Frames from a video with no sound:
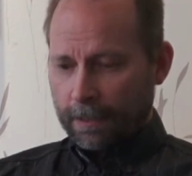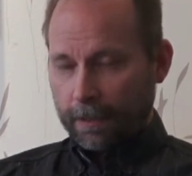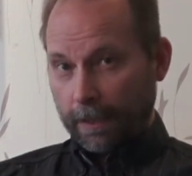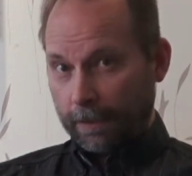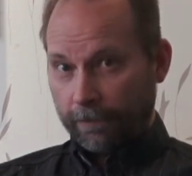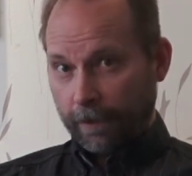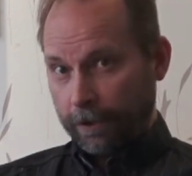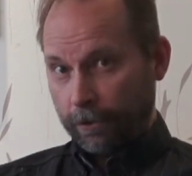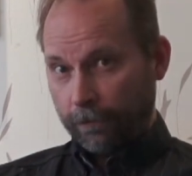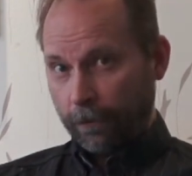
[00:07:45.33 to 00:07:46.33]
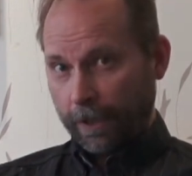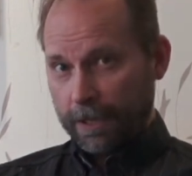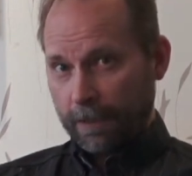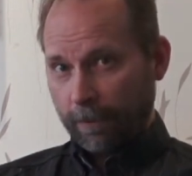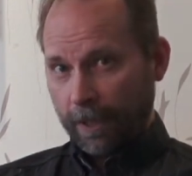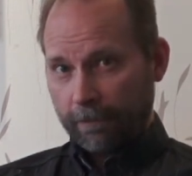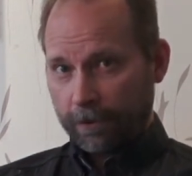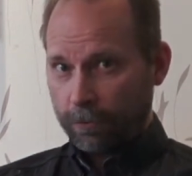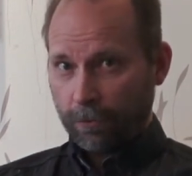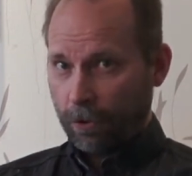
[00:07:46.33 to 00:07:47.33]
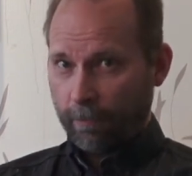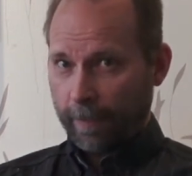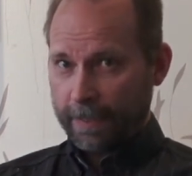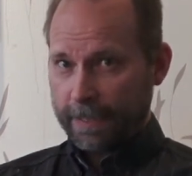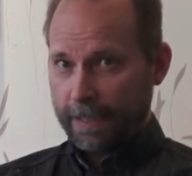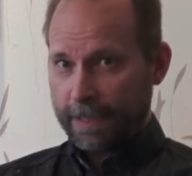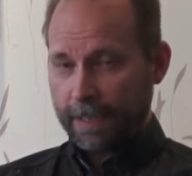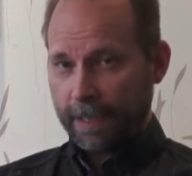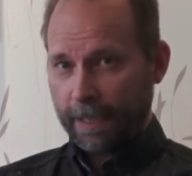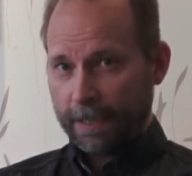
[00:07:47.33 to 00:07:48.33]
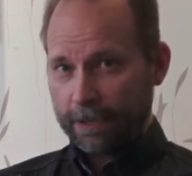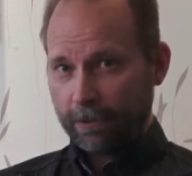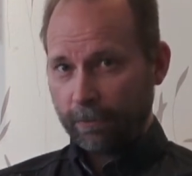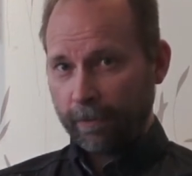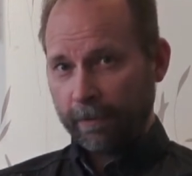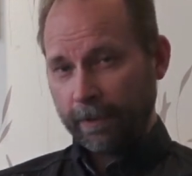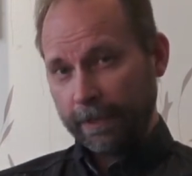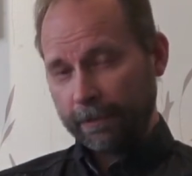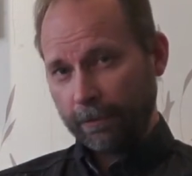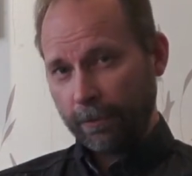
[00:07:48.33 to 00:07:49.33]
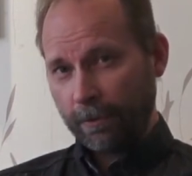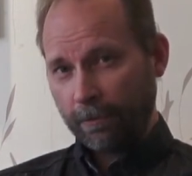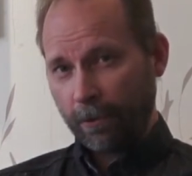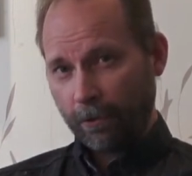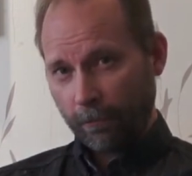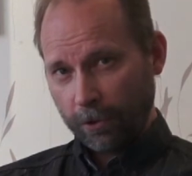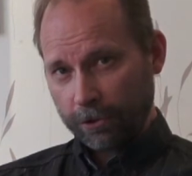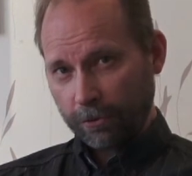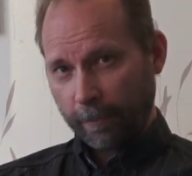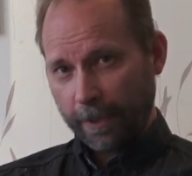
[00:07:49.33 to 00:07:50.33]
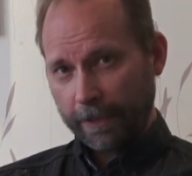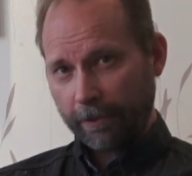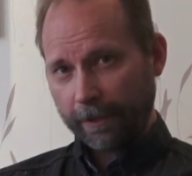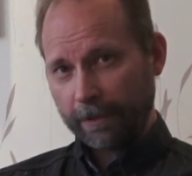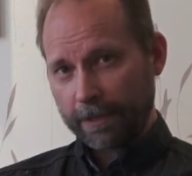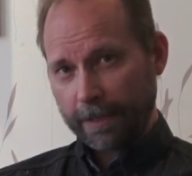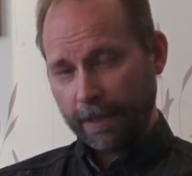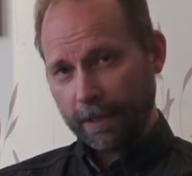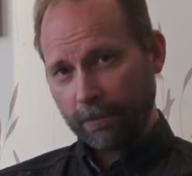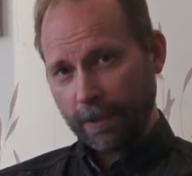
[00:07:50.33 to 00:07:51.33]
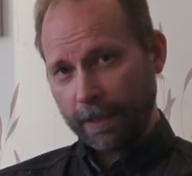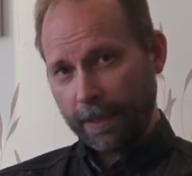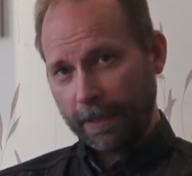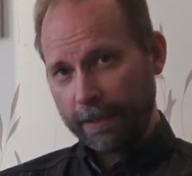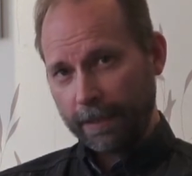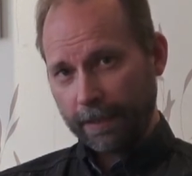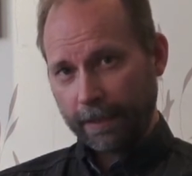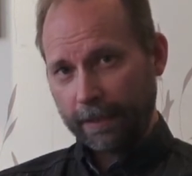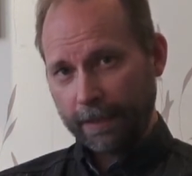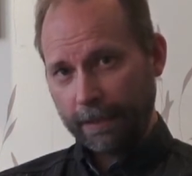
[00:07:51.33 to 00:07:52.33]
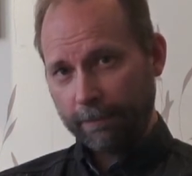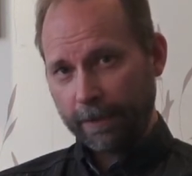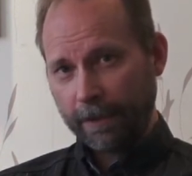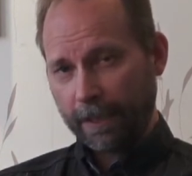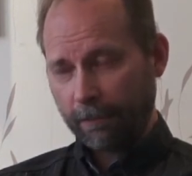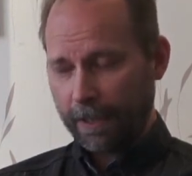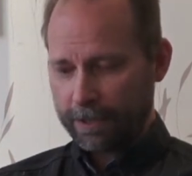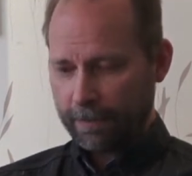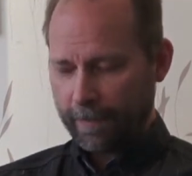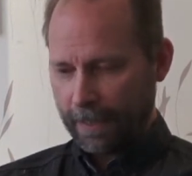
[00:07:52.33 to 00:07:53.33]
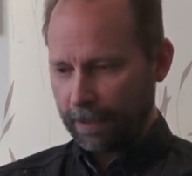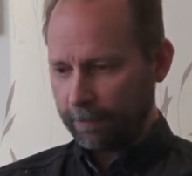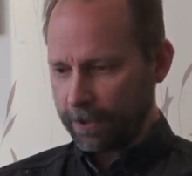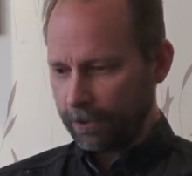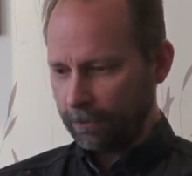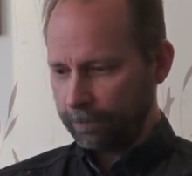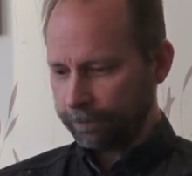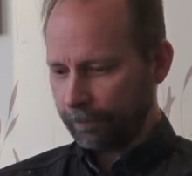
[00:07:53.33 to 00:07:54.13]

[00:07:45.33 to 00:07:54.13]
If you, for example, have two compasses and you need to or want to prioritize the other one and keep the other one as a backup, so